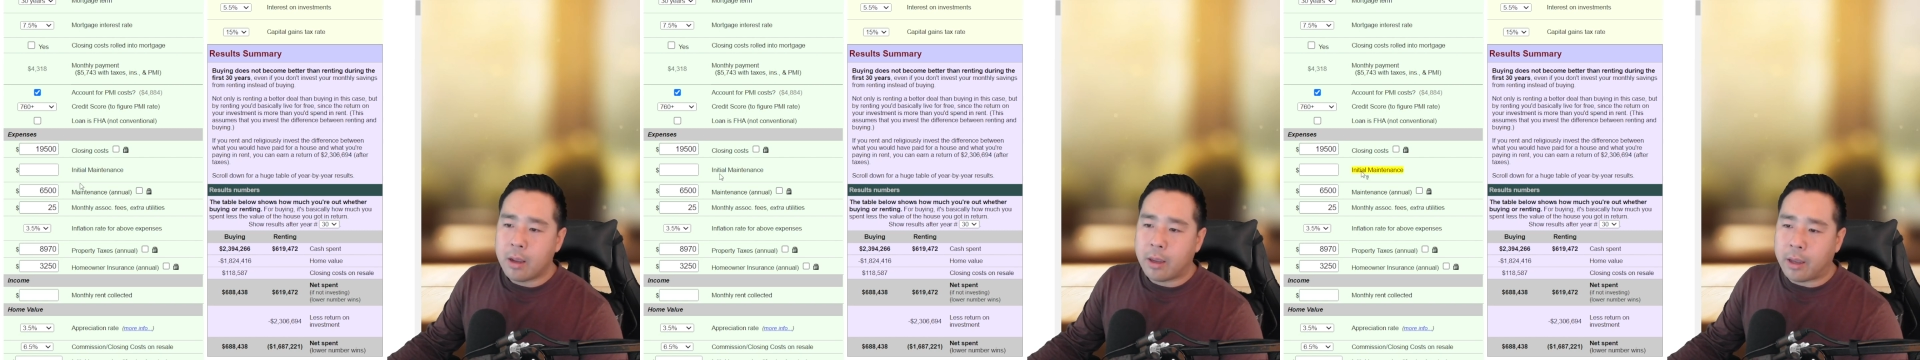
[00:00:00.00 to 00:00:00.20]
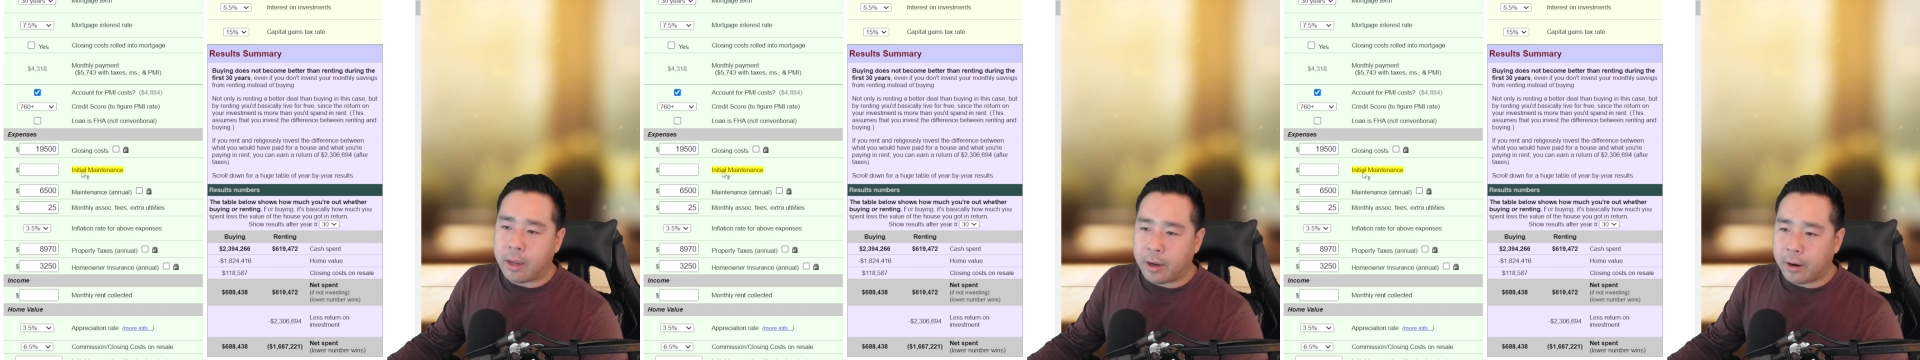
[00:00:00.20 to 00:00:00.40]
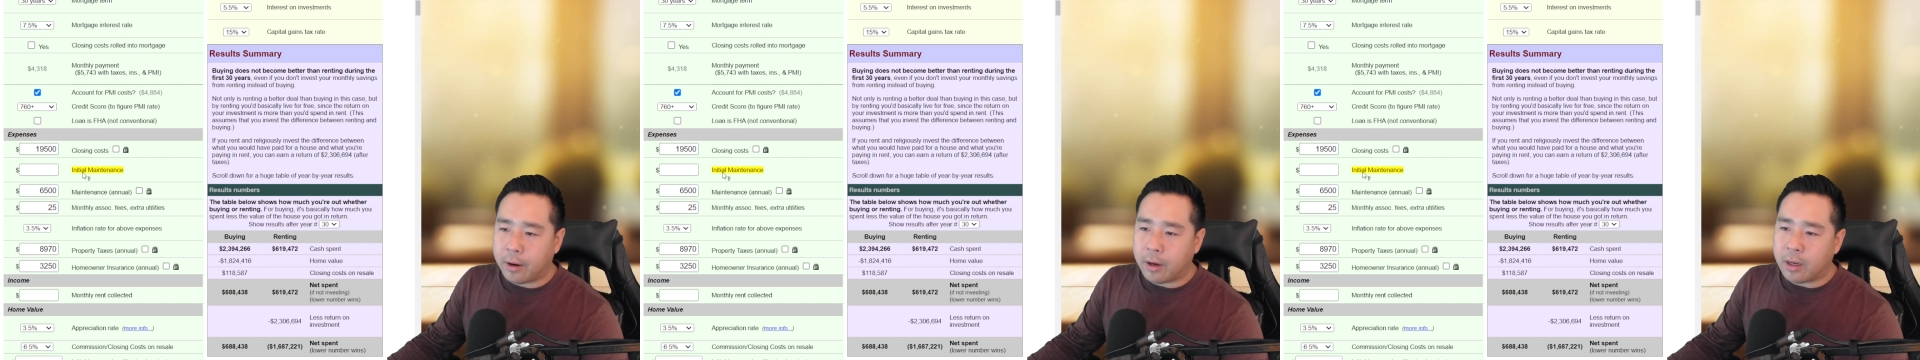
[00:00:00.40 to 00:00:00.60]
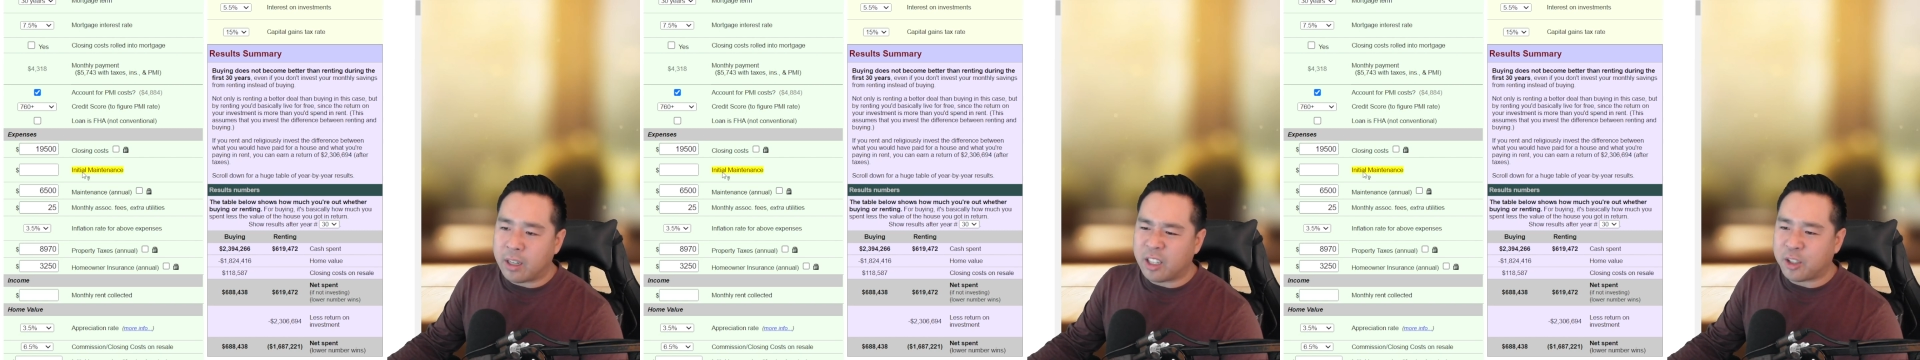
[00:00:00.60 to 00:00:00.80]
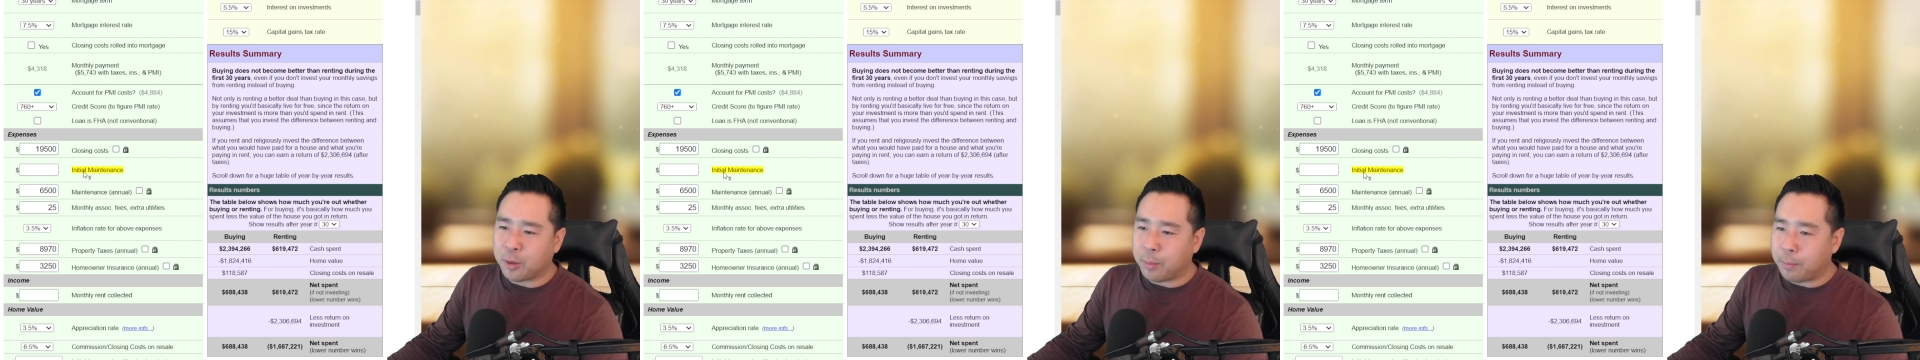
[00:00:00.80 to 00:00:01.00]
Here,
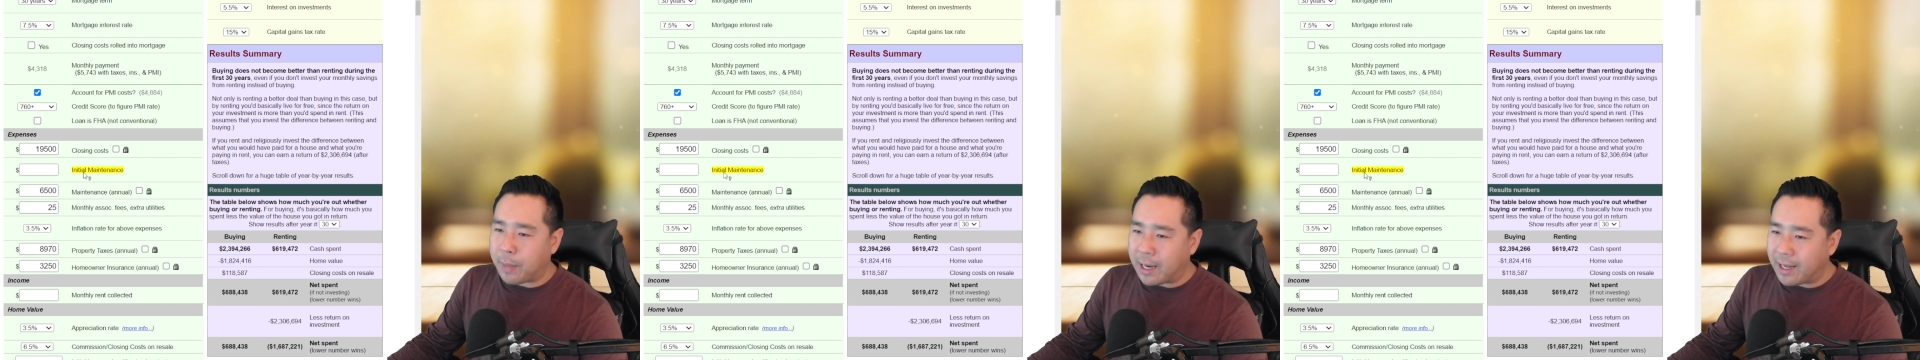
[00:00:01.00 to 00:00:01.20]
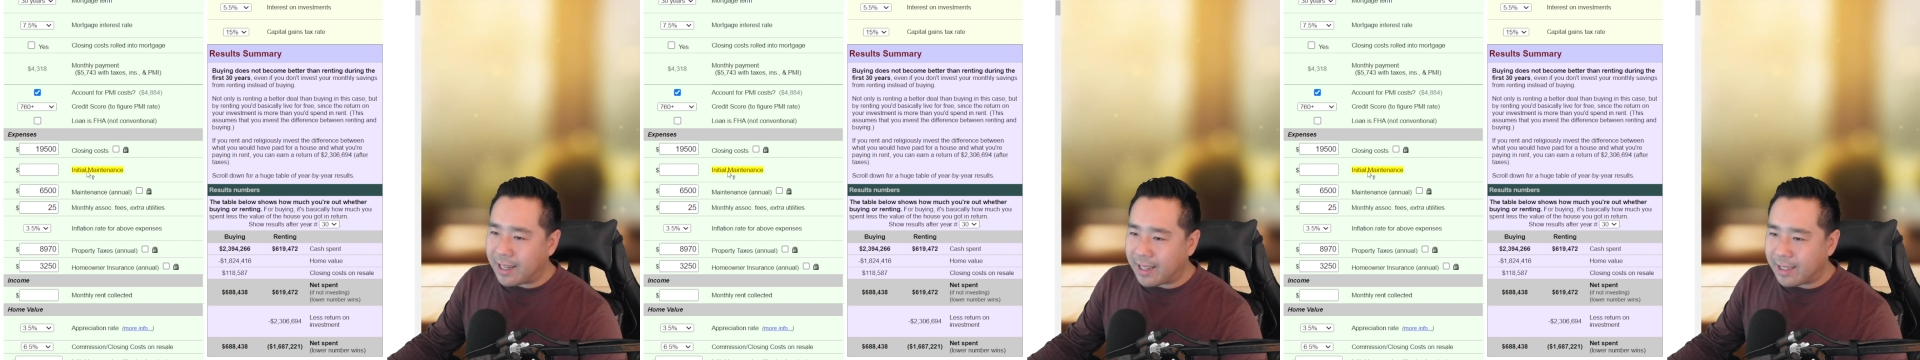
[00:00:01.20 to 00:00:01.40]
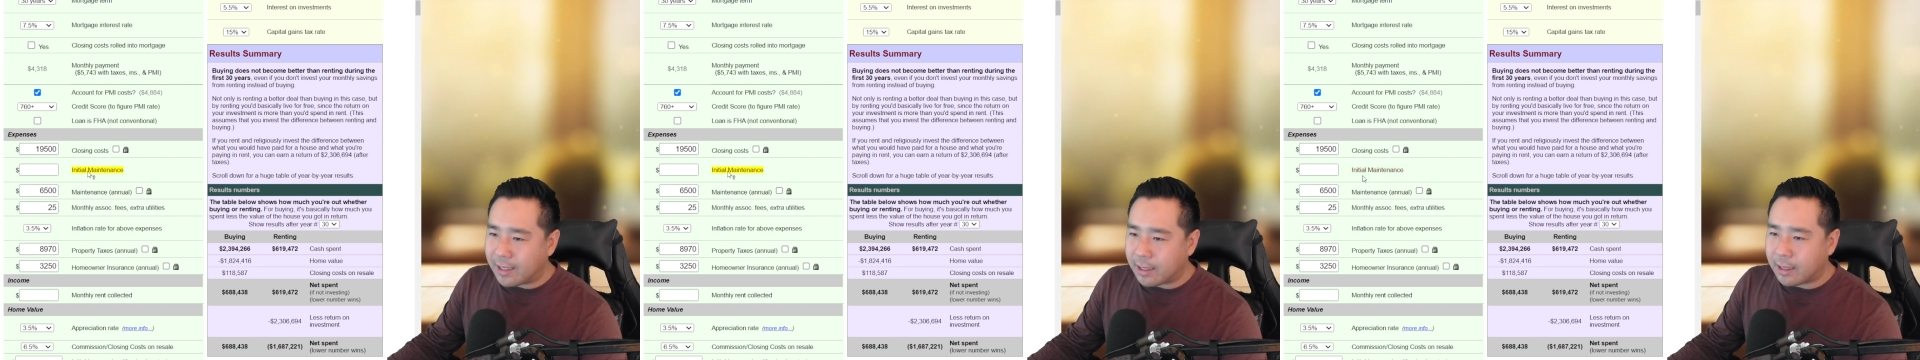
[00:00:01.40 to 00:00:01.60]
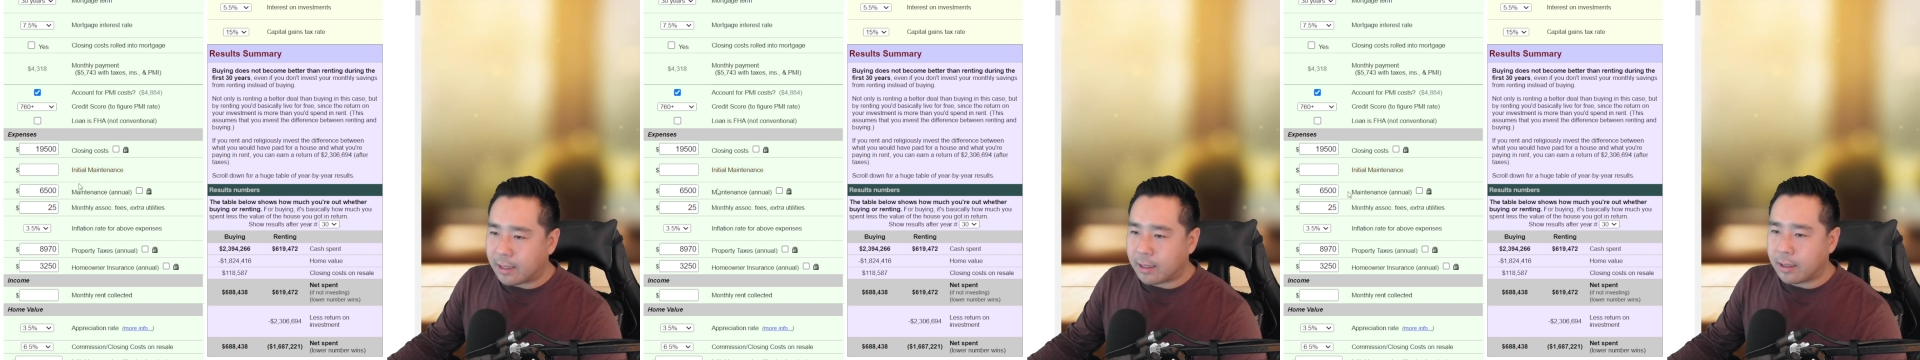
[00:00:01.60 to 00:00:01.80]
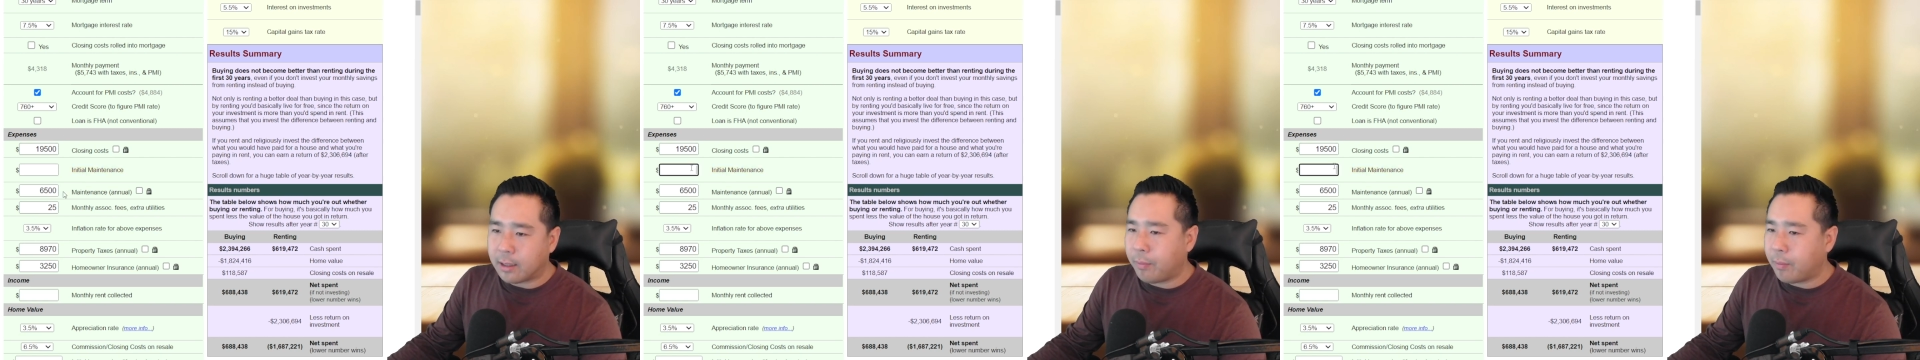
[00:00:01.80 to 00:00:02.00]
initial maintenance,